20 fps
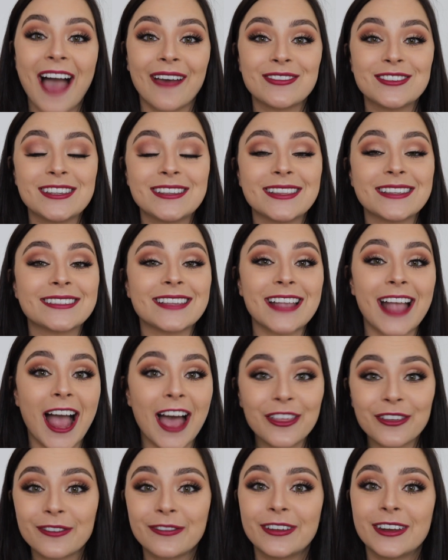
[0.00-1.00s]
I've seen this in
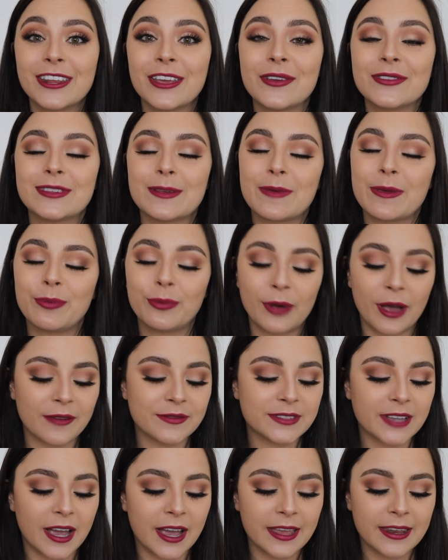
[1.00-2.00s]
other videos that people
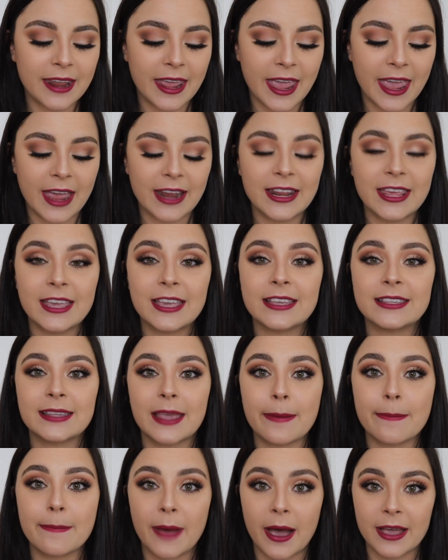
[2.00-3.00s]
have done, and it is
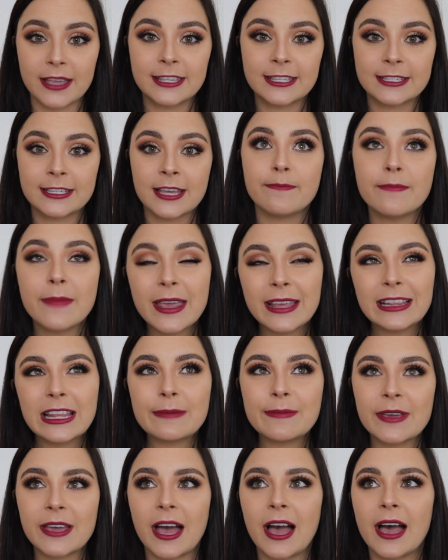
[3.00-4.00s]
a must, mainly
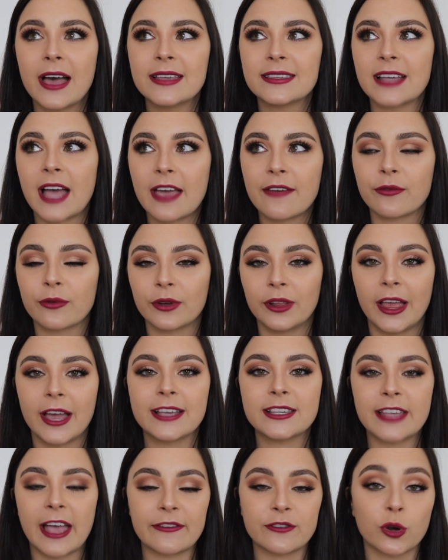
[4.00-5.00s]
because I've
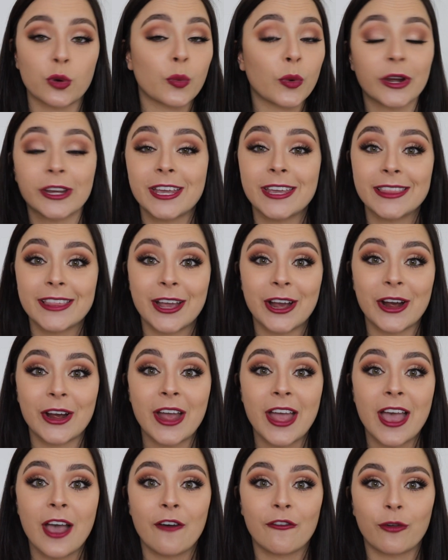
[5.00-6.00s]
realized after working
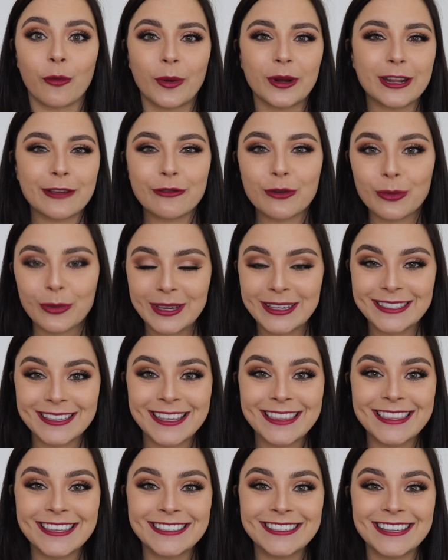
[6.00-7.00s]
there, for whatever
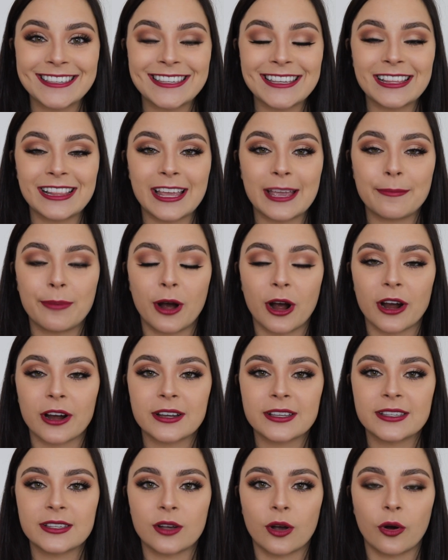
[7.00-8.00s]
reason, the Disneyland
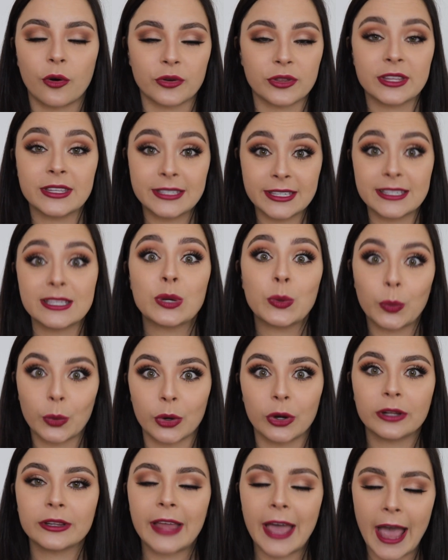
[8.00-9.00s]
Parks or the Disney
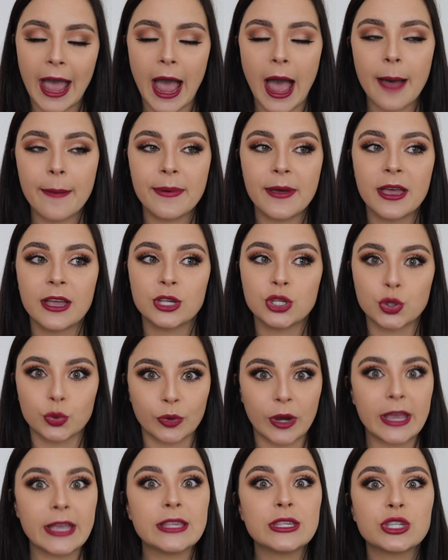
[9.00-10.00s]
World app
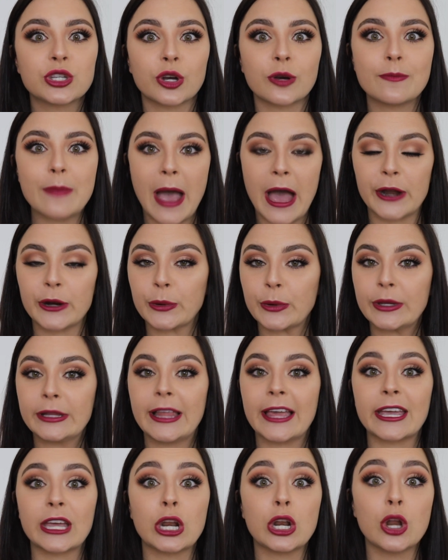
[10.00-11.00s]
drains your battery
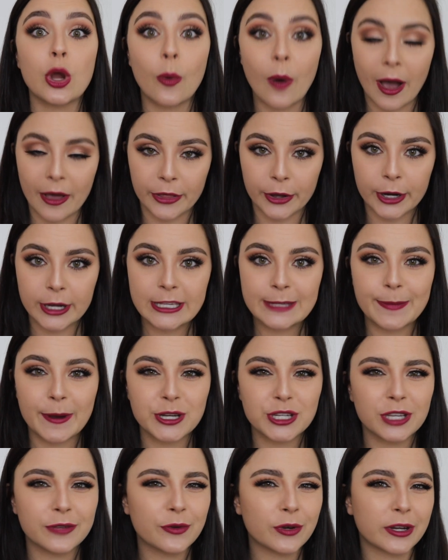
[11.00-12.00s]
like no other,
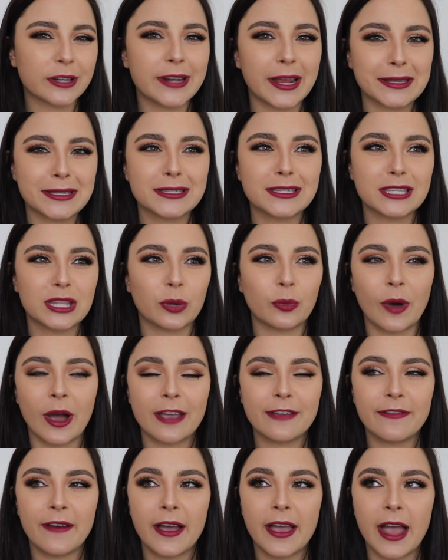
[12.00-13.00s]
especially if you're connected to the
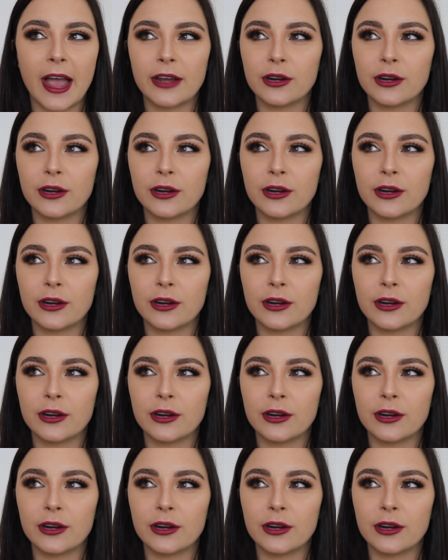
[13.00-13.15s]
Wi-Fi.